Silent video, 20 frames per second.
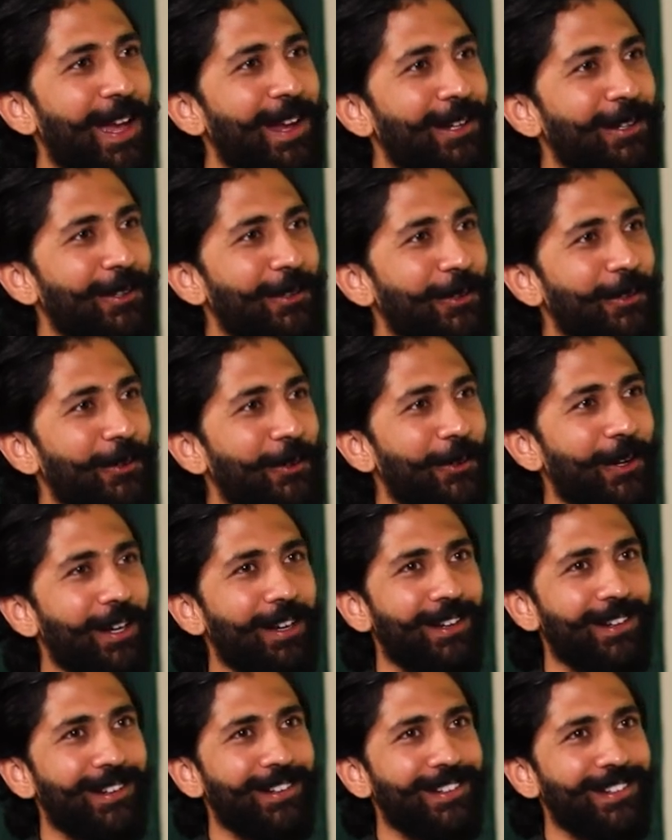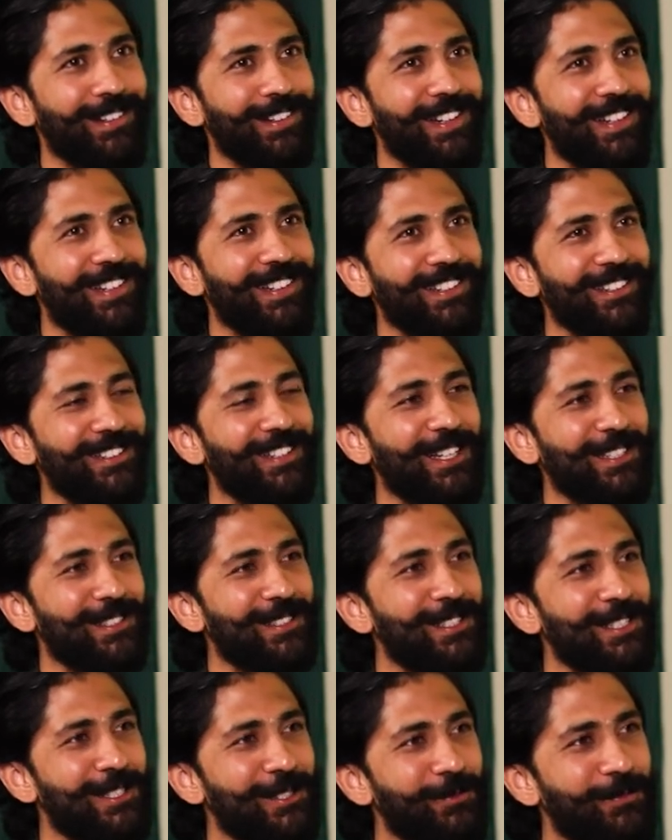And you know, there's
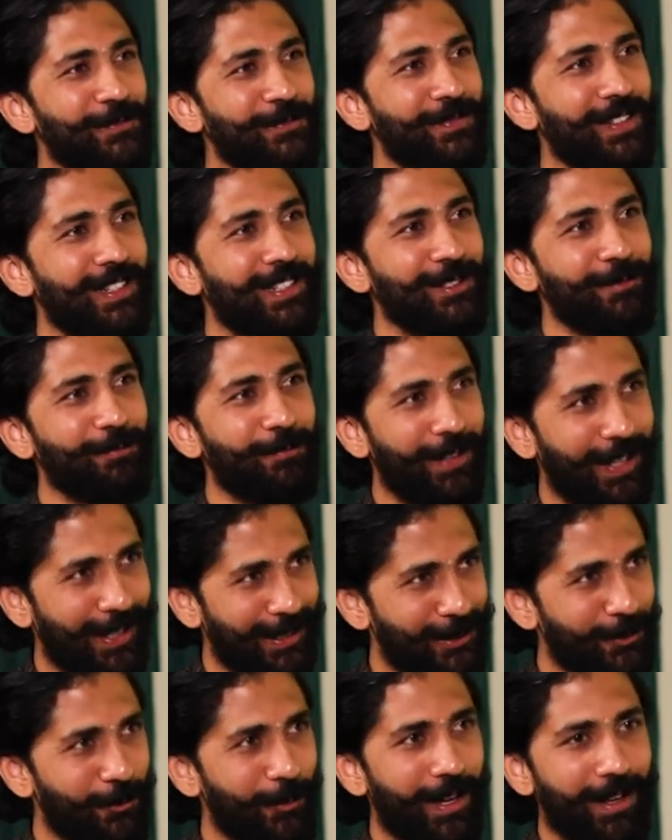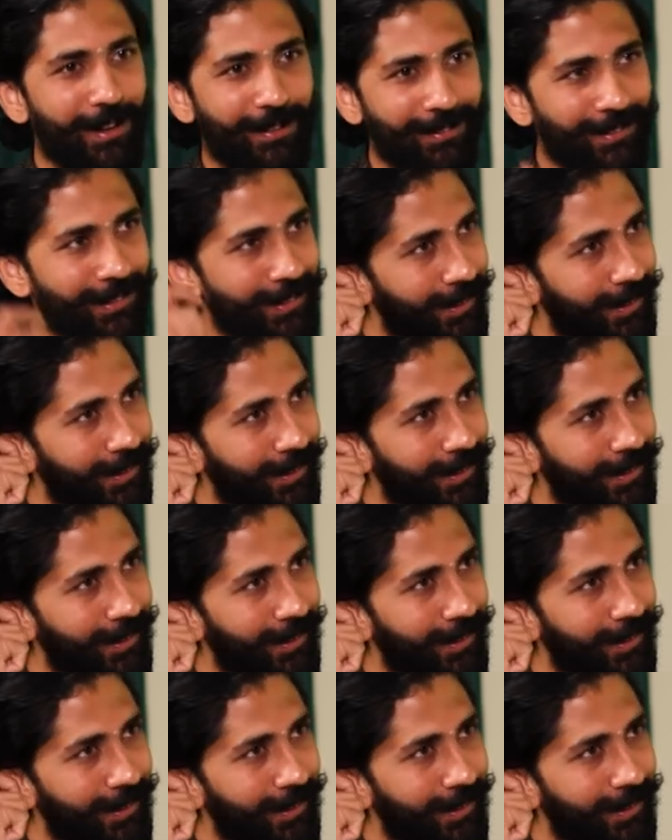this place where...